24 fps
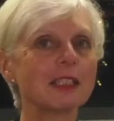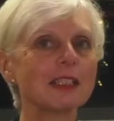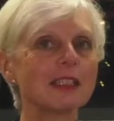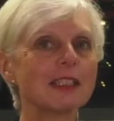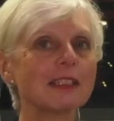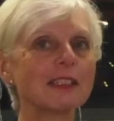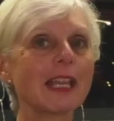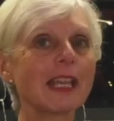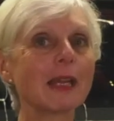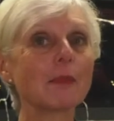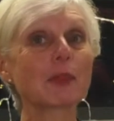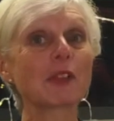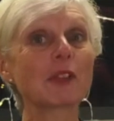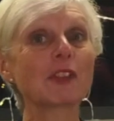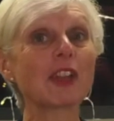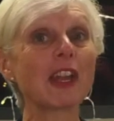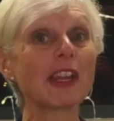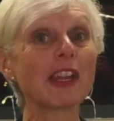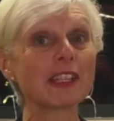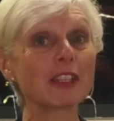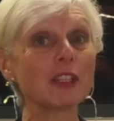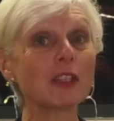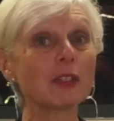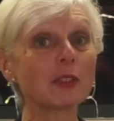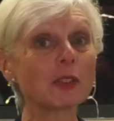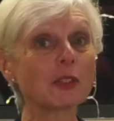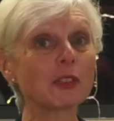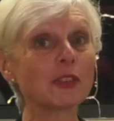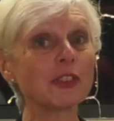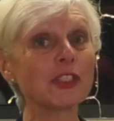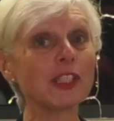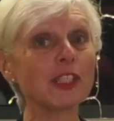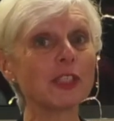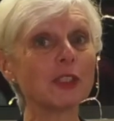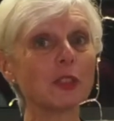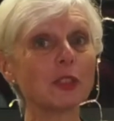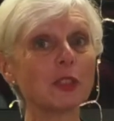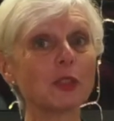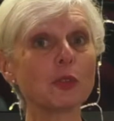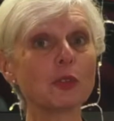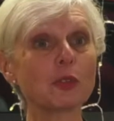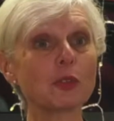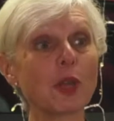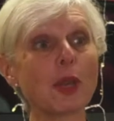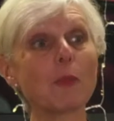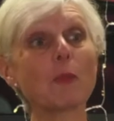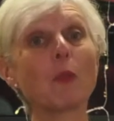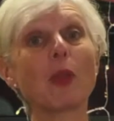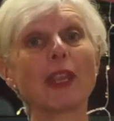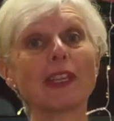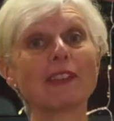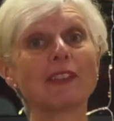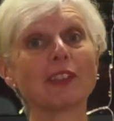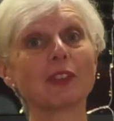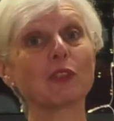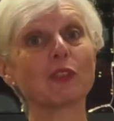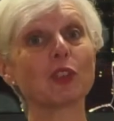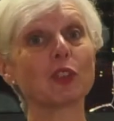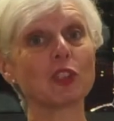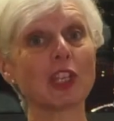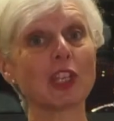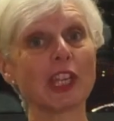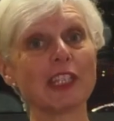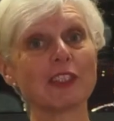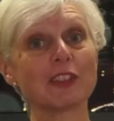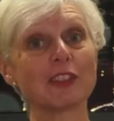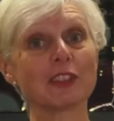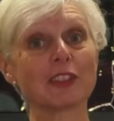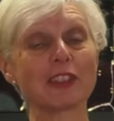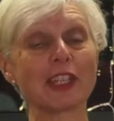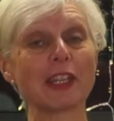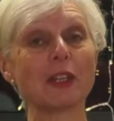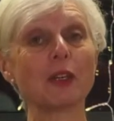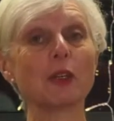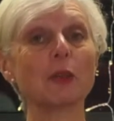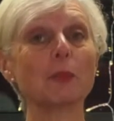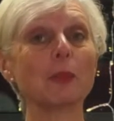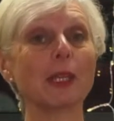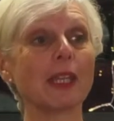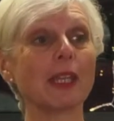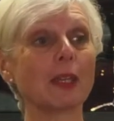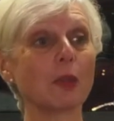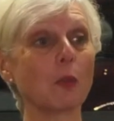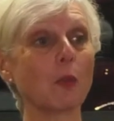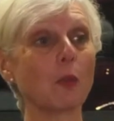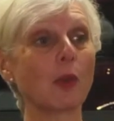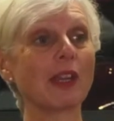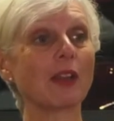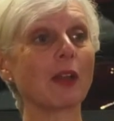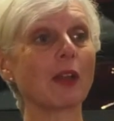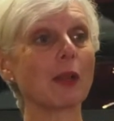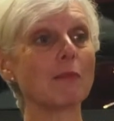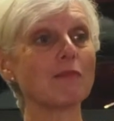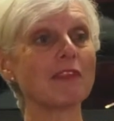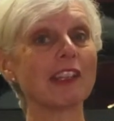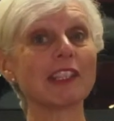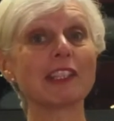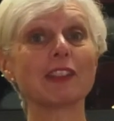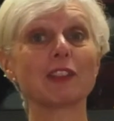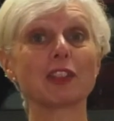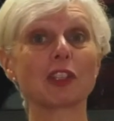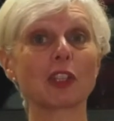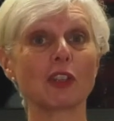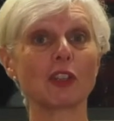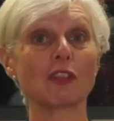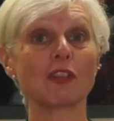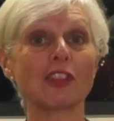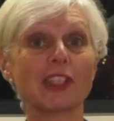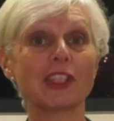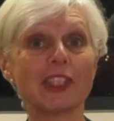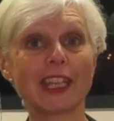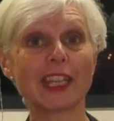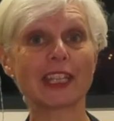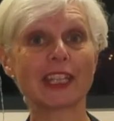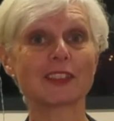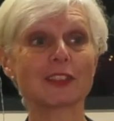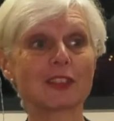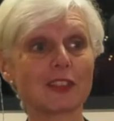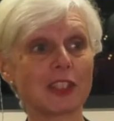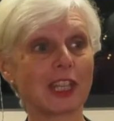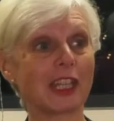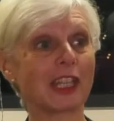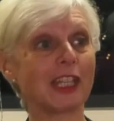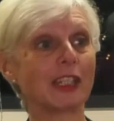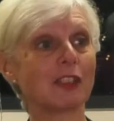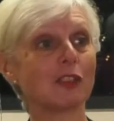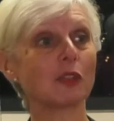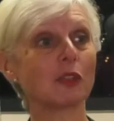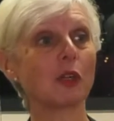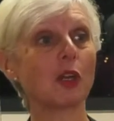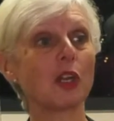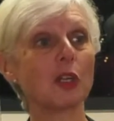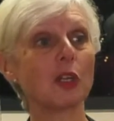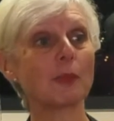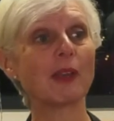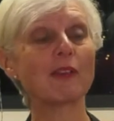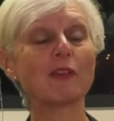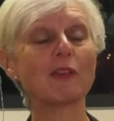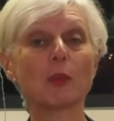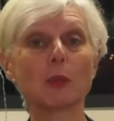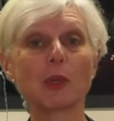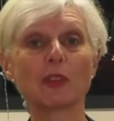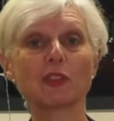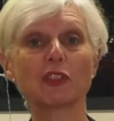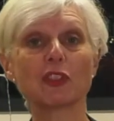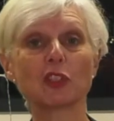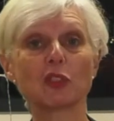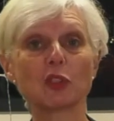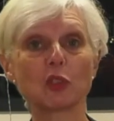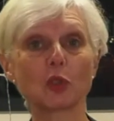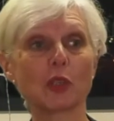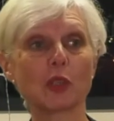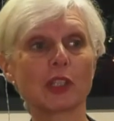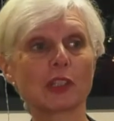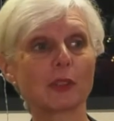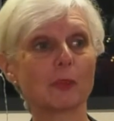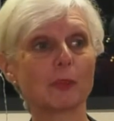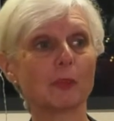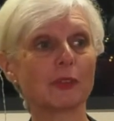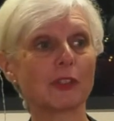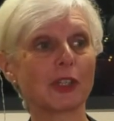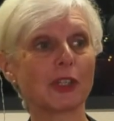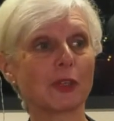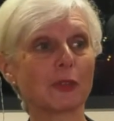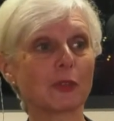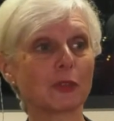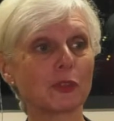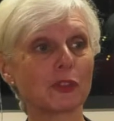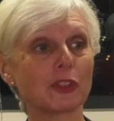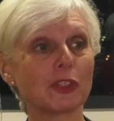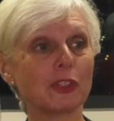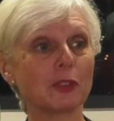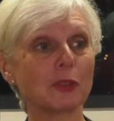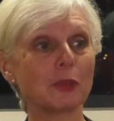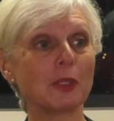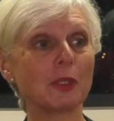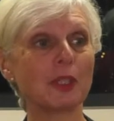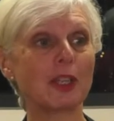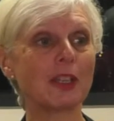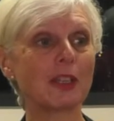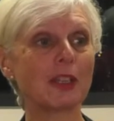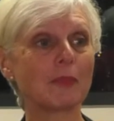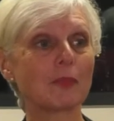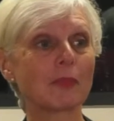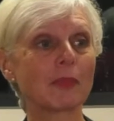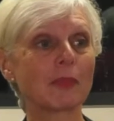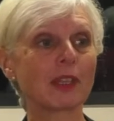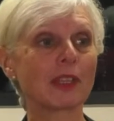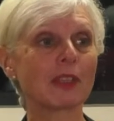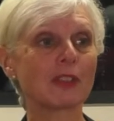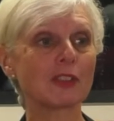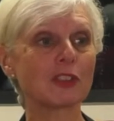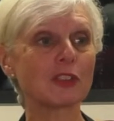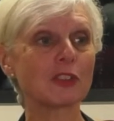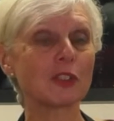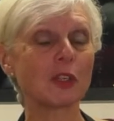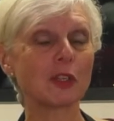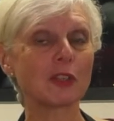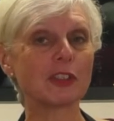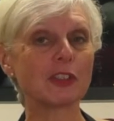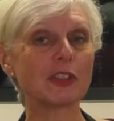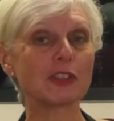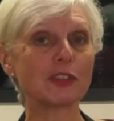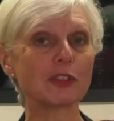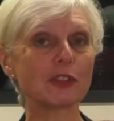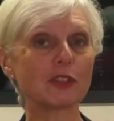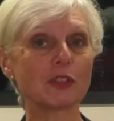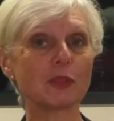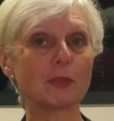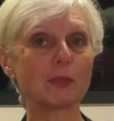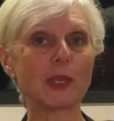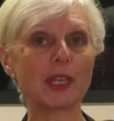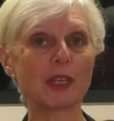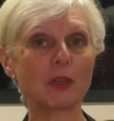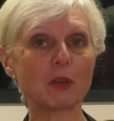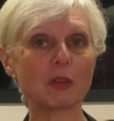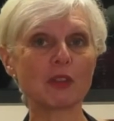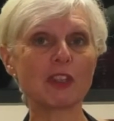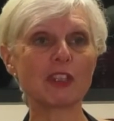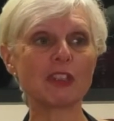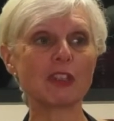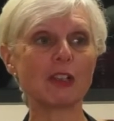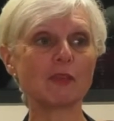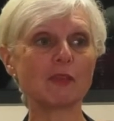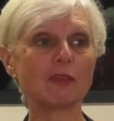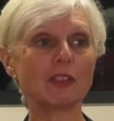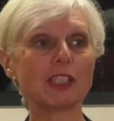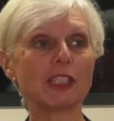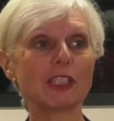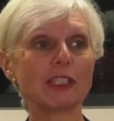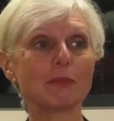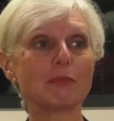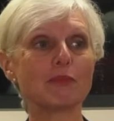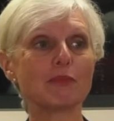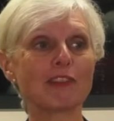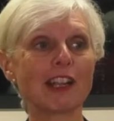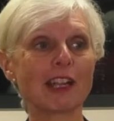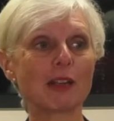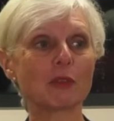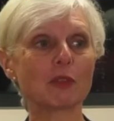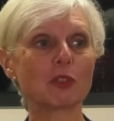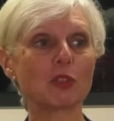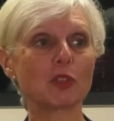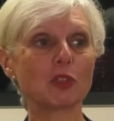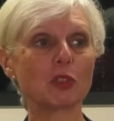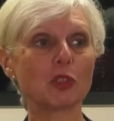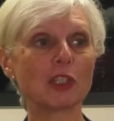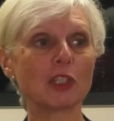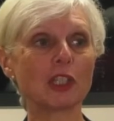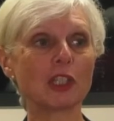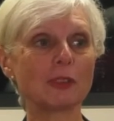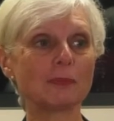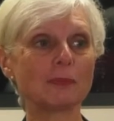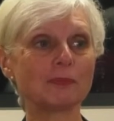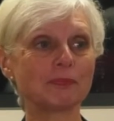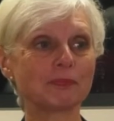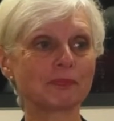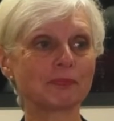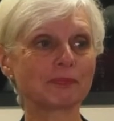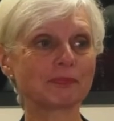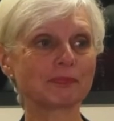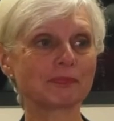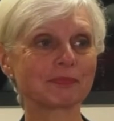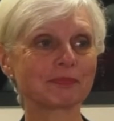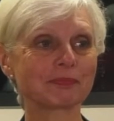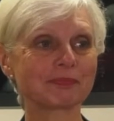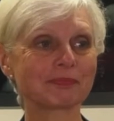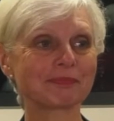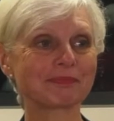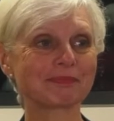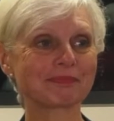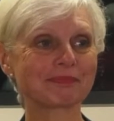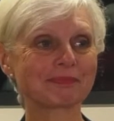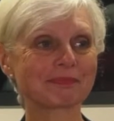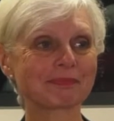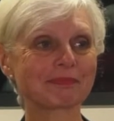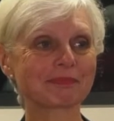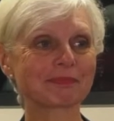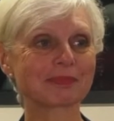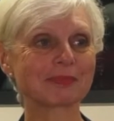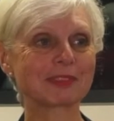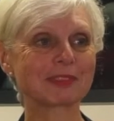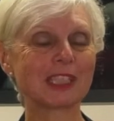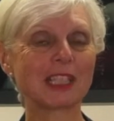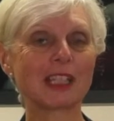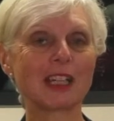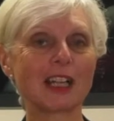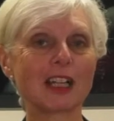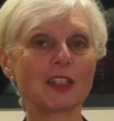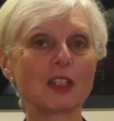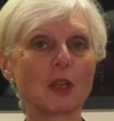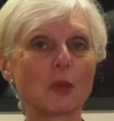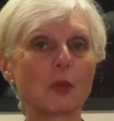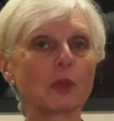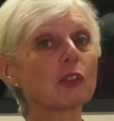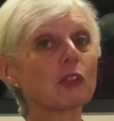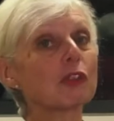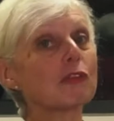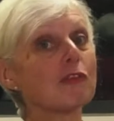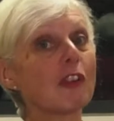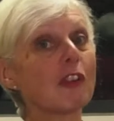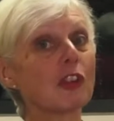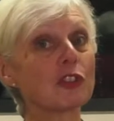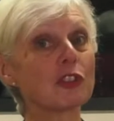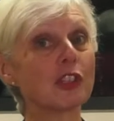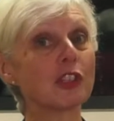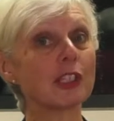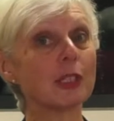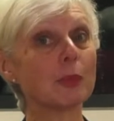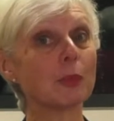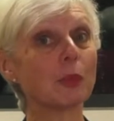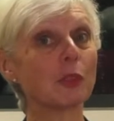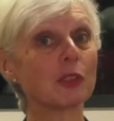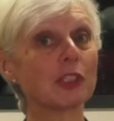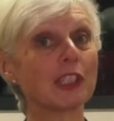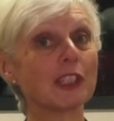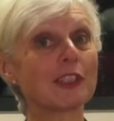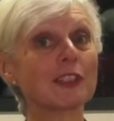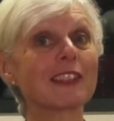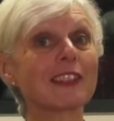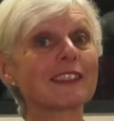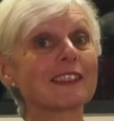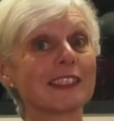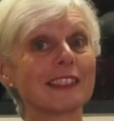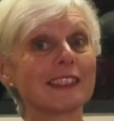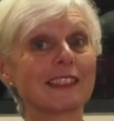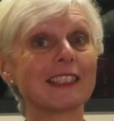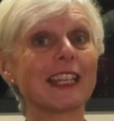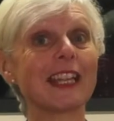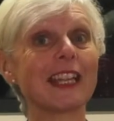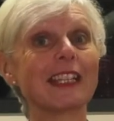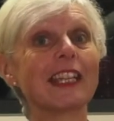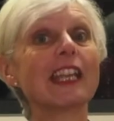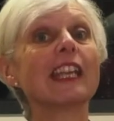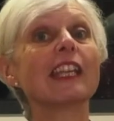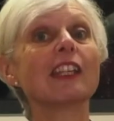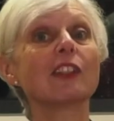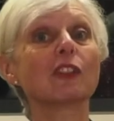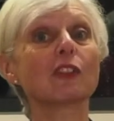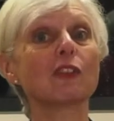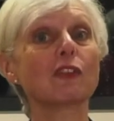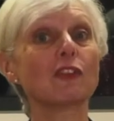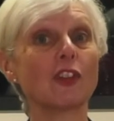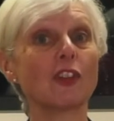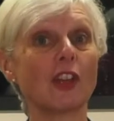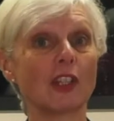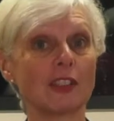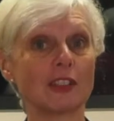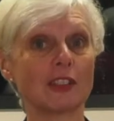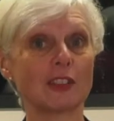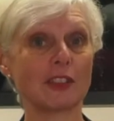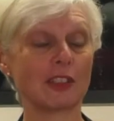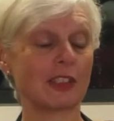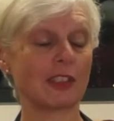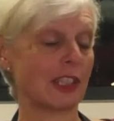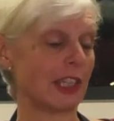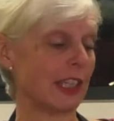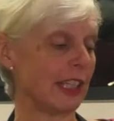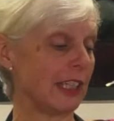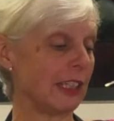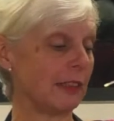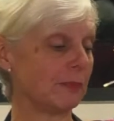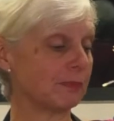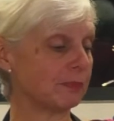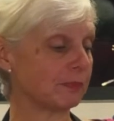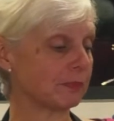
Now, because I can't see you, so I'm waiting for Jane to tell me when I'm ready to go for the next stage. So I hope everyone's enjoying themselves still. Starting to smell the lovely brown sugar. I don't want to rush anybody because, as I said, it's fun today.